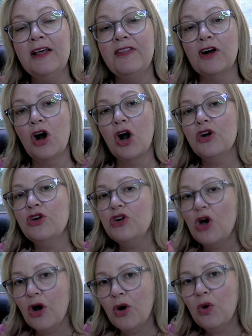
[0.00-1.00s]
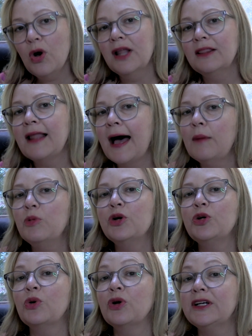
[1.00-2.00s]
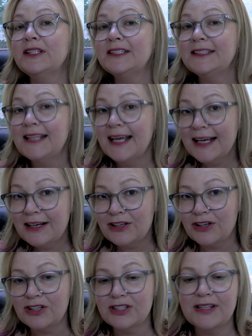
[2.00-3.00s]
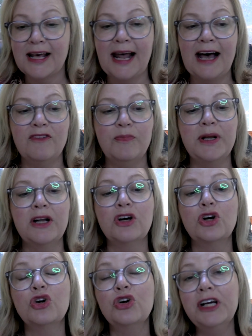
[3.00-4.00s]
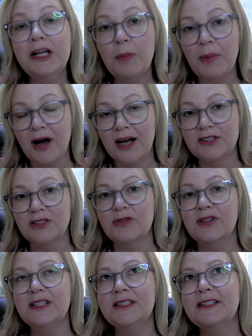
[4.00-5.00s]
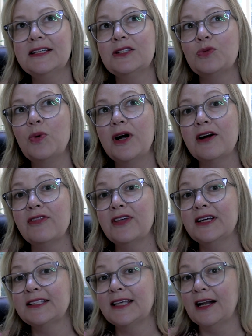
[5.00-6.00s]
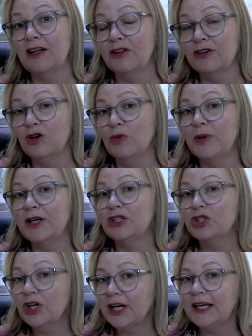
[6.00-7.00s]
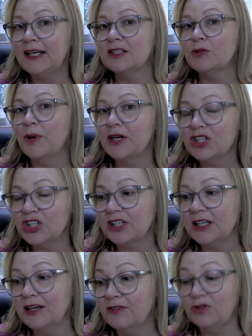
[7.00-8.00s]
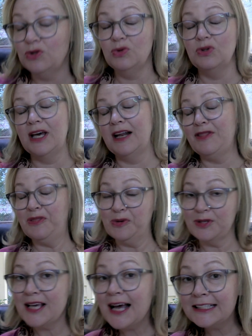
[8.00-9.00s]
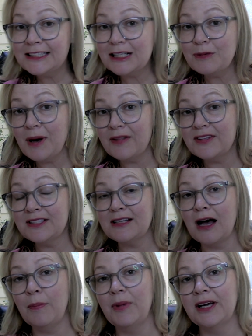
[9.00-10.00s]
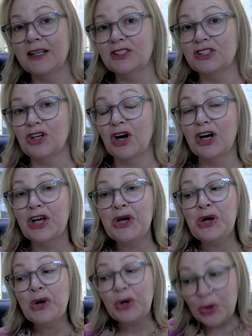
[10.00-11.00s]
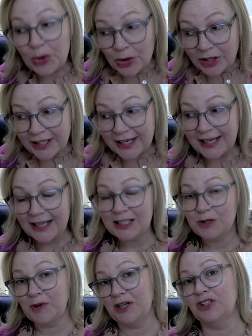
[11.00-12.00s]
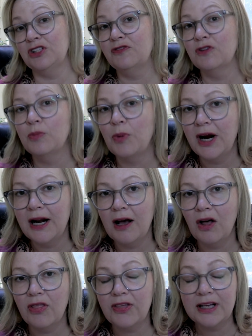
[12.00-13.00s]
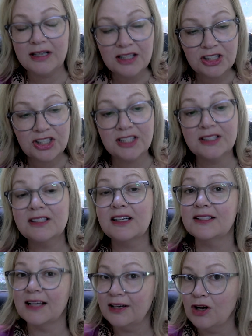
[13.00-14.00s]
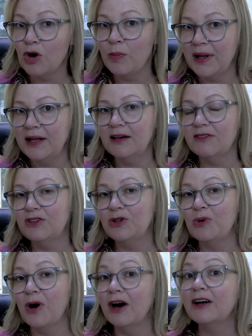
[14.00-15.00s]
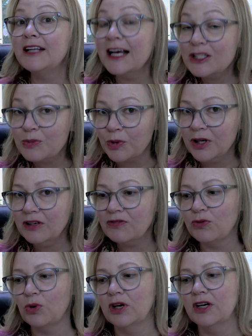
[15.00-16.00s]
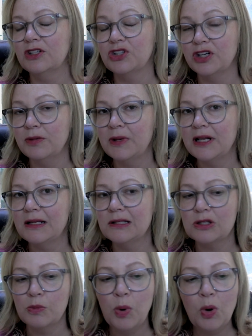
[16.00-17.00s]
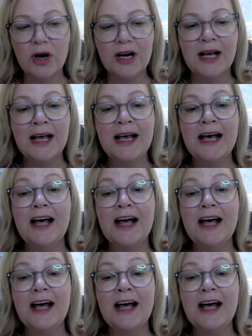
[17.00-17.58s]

There are no laboratory standards that have been agreed upon. So this is where things get a little bit tricky, especially if you get enthusiastic about this topic and start Googling it, especially for brain health conditions, because I know many of you are desperate for treatment and support.